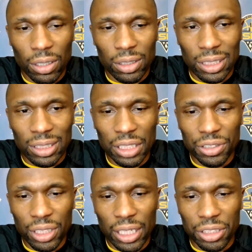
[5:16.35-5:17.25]
the
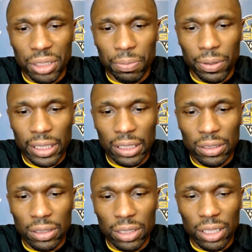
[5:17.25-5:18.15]
attention that she
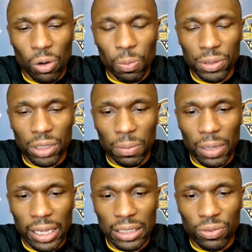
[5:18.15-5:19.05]
brings, it opens up
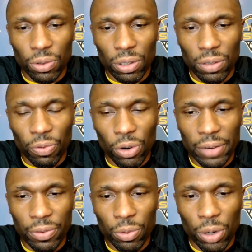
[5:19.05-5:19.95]
lanes for
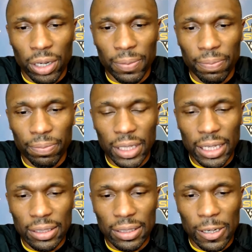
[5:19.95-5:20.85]
everyone.
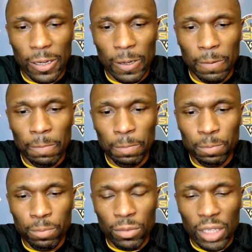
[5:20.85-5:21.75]
And
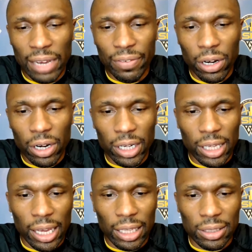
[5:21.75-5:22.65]
having her and
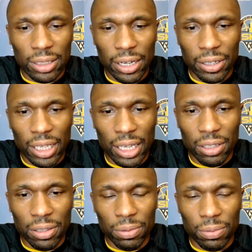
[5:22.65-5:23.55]
Candace there
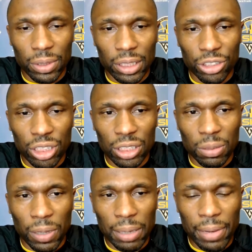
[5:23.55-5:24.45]
together, where she's a
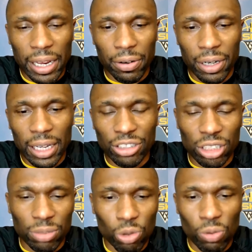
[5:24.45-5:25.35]
playmaker and they
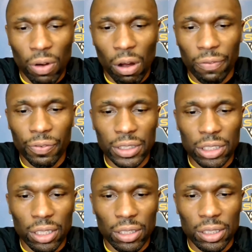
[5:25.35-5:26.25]
just move off of each
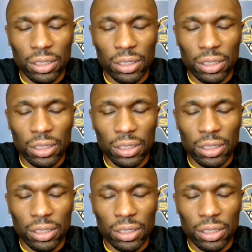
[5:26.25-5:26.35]
other,